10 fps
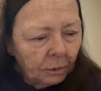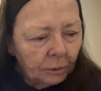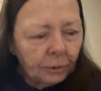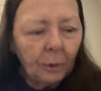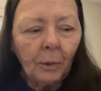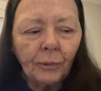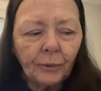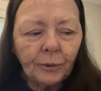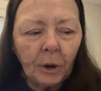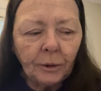She
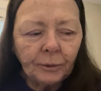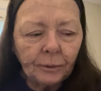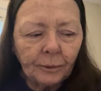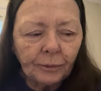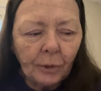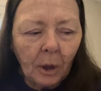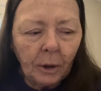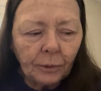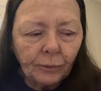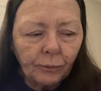wasn't changing the
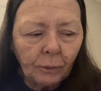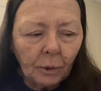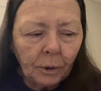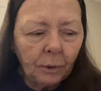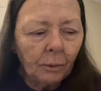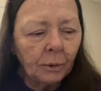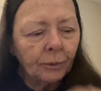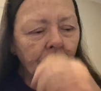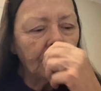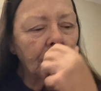size, really, what
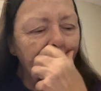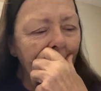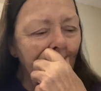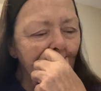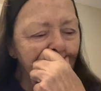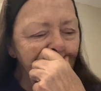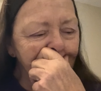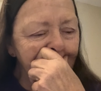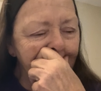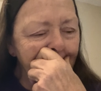she was doing.
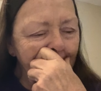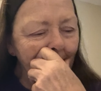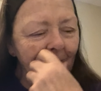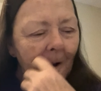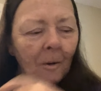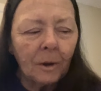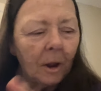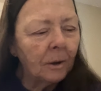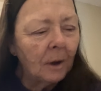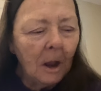Okay.
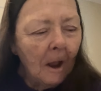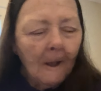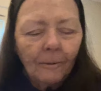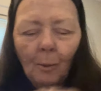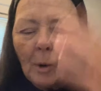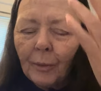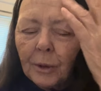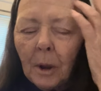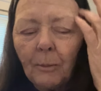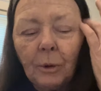The one
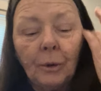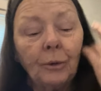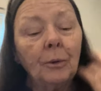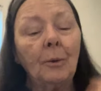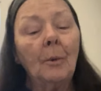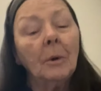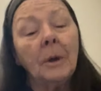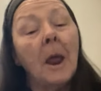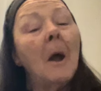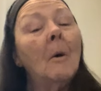that I'm going to do
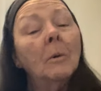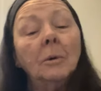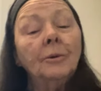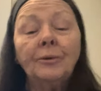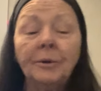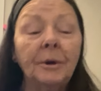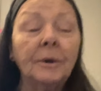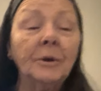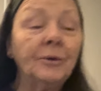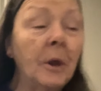now, she
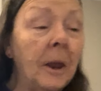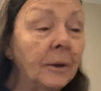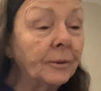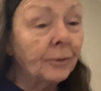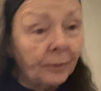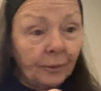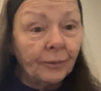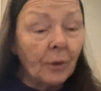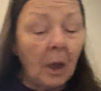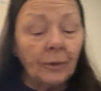didn't change the
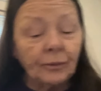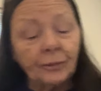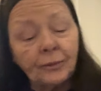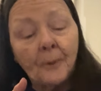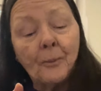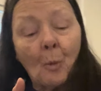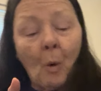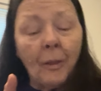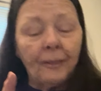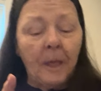size itself for
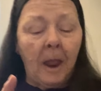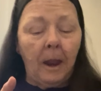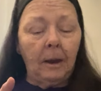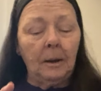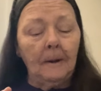one thing.